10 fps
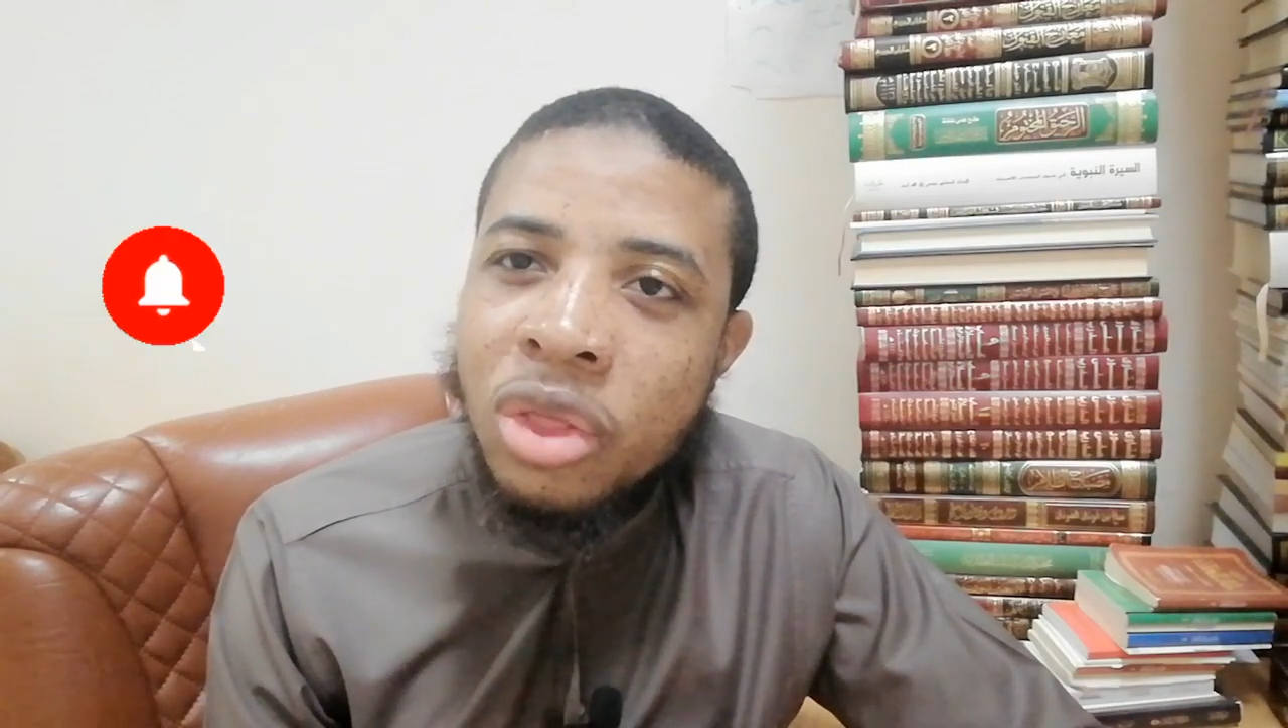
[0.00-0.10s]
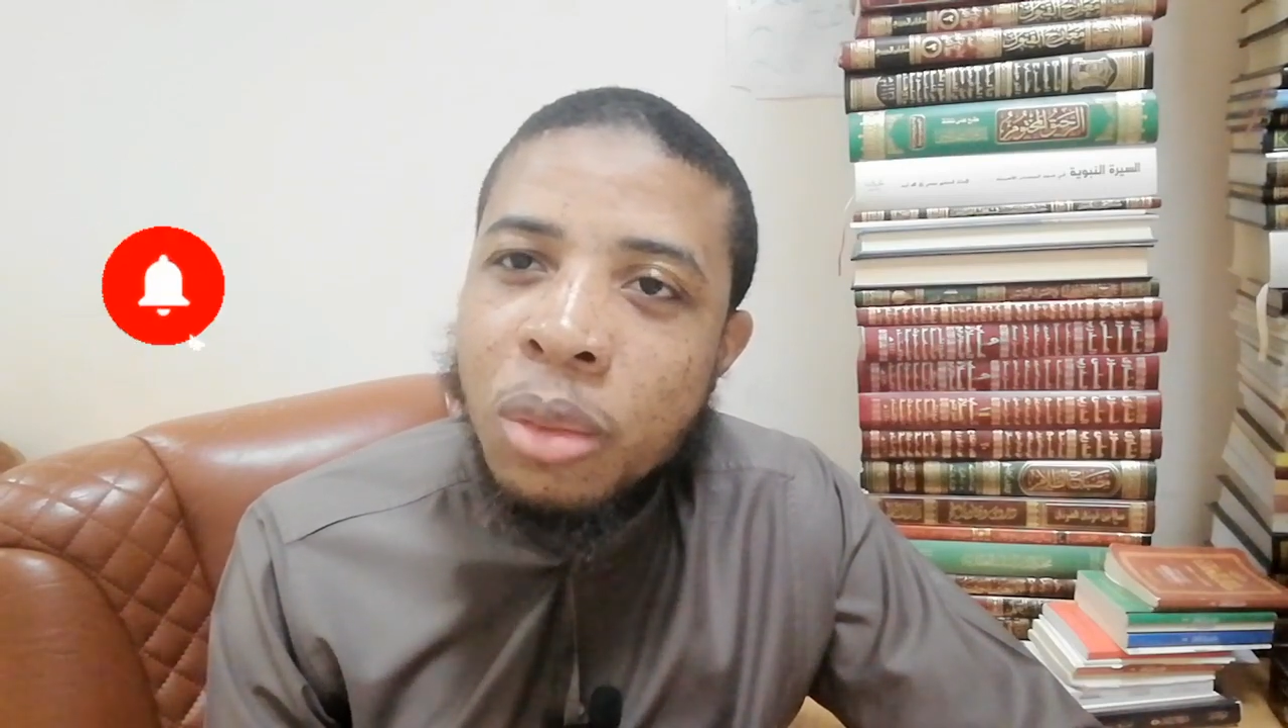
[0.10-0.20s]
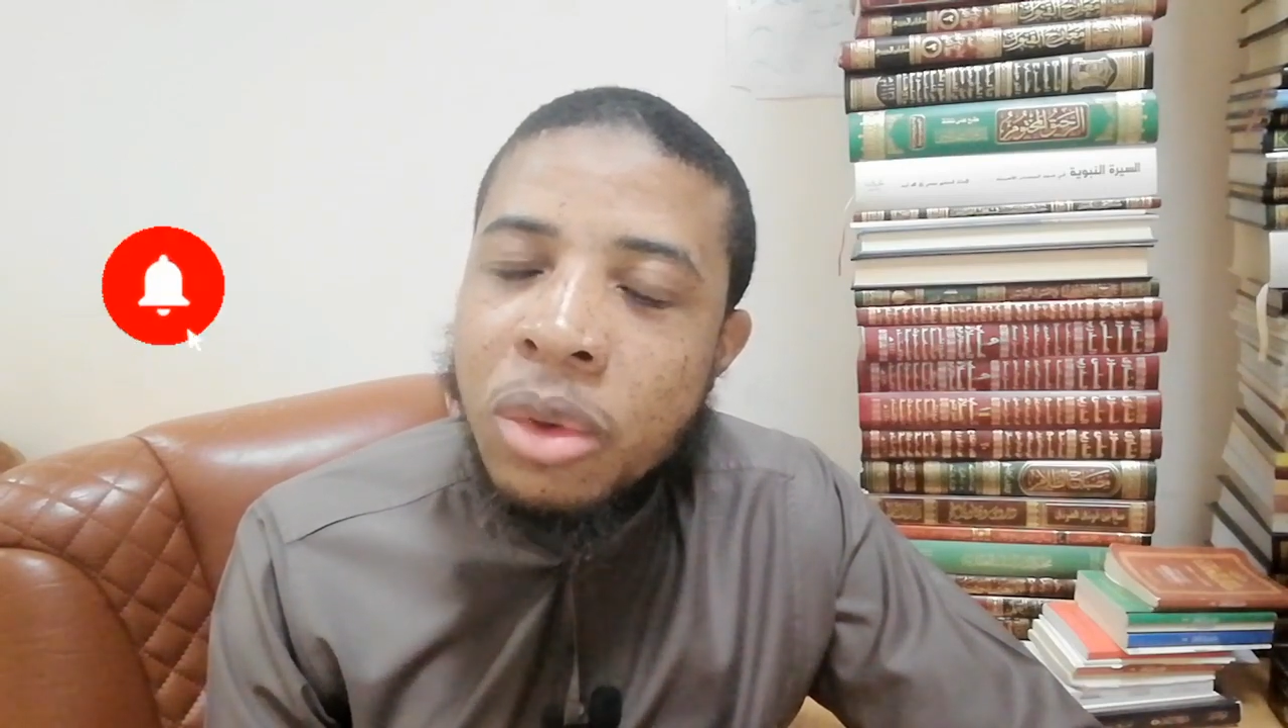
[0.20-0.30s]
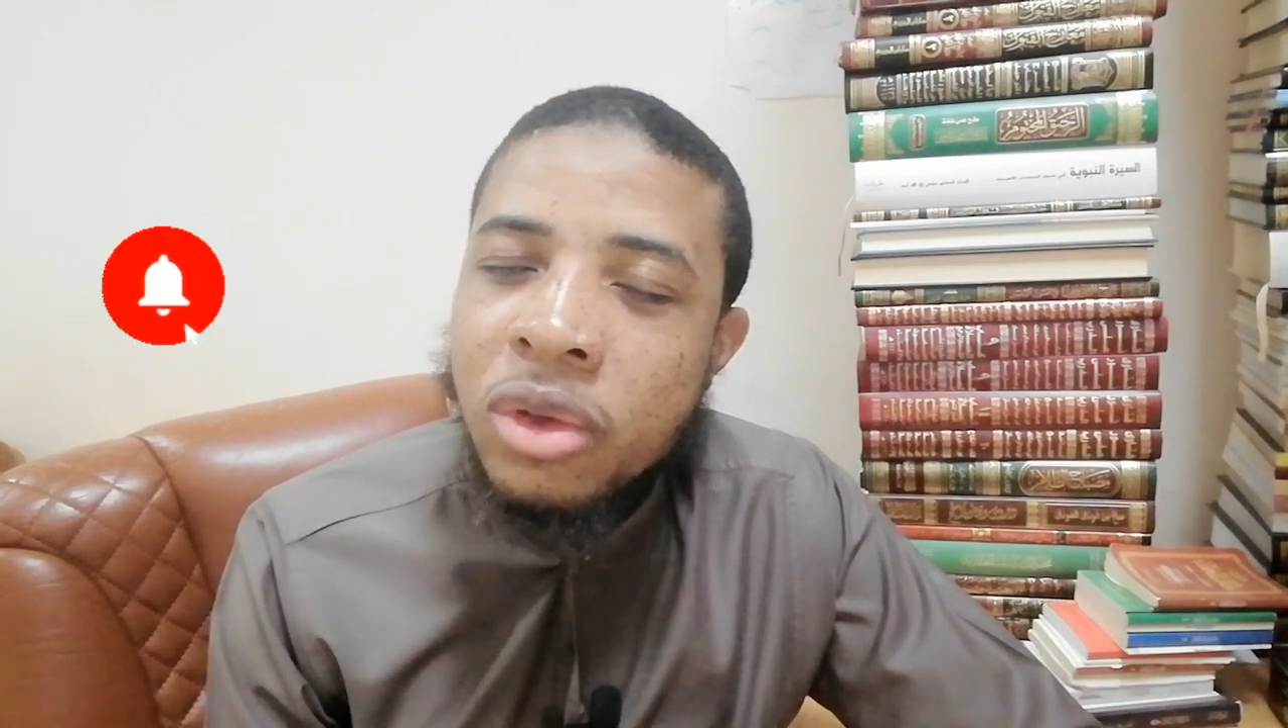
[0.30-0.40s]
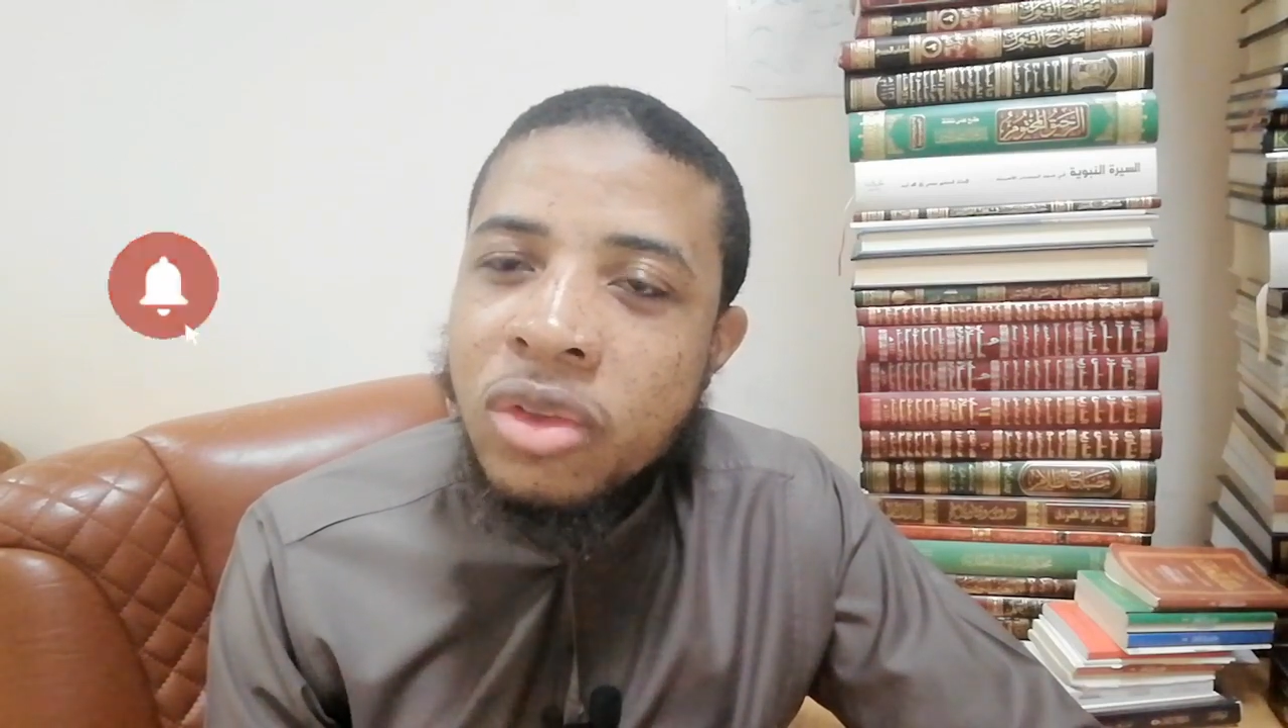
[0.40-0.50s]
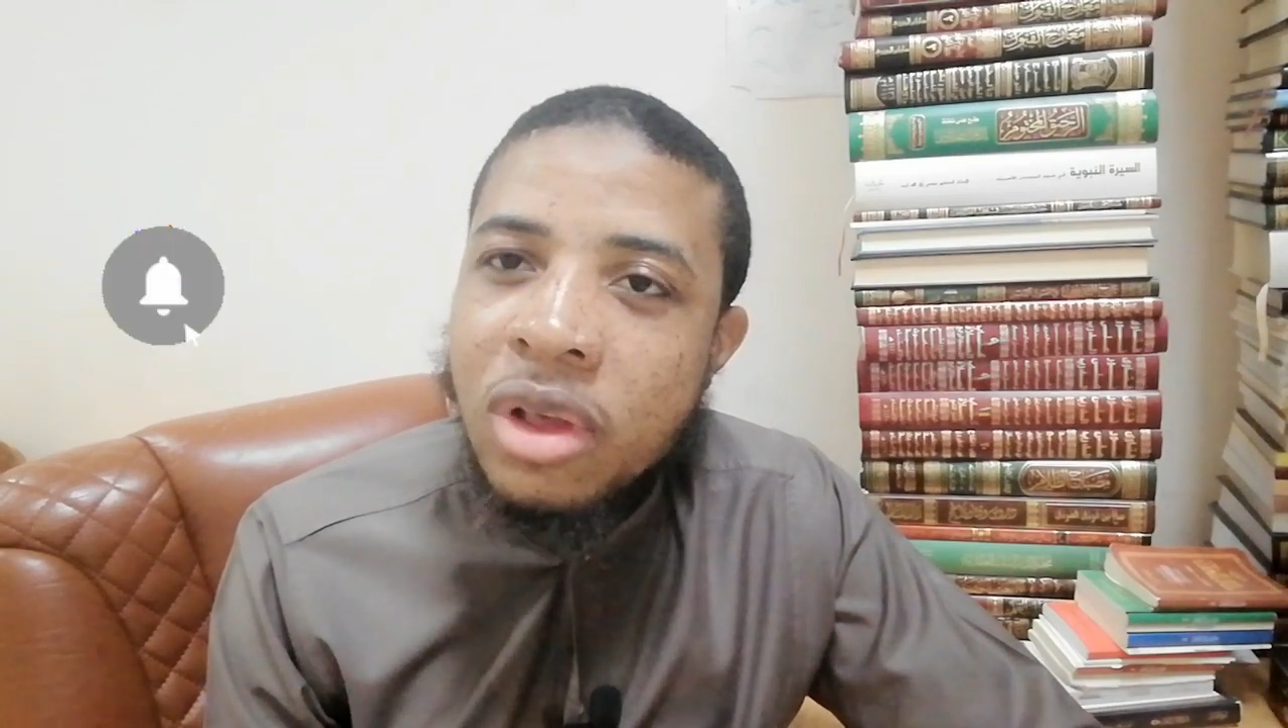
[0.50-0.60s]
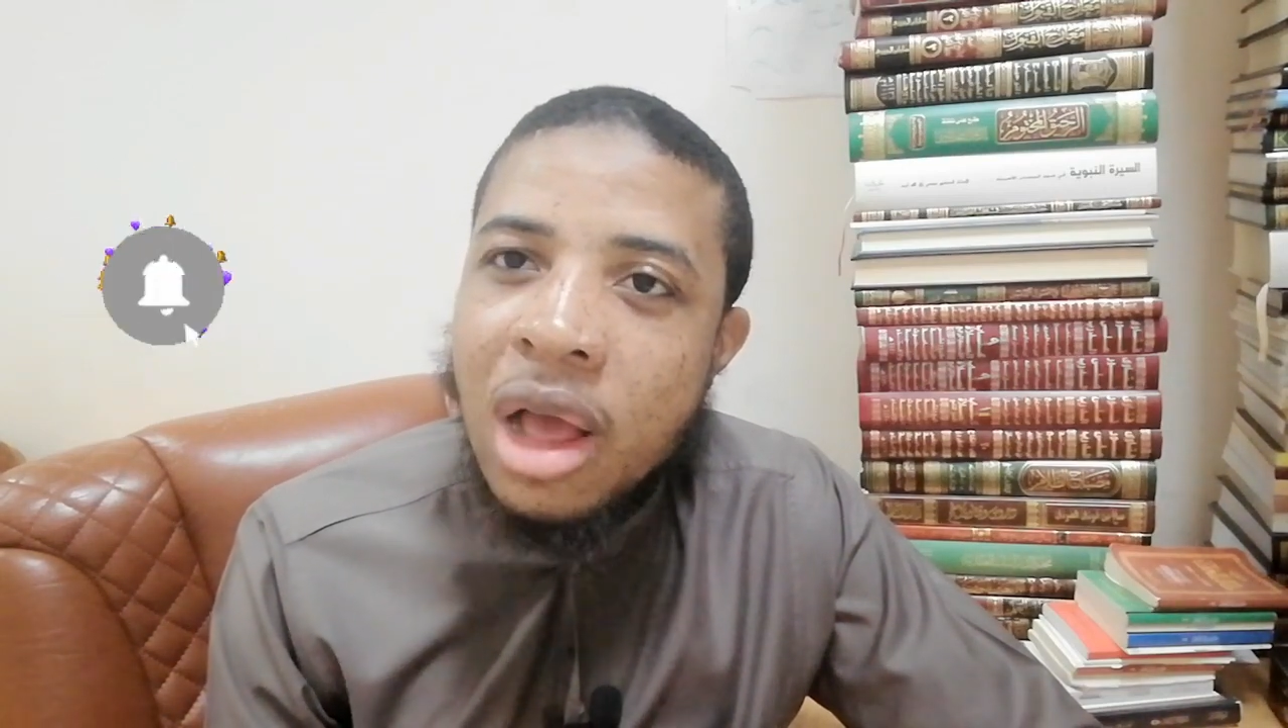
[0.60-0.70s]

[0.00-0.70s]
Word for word: doubles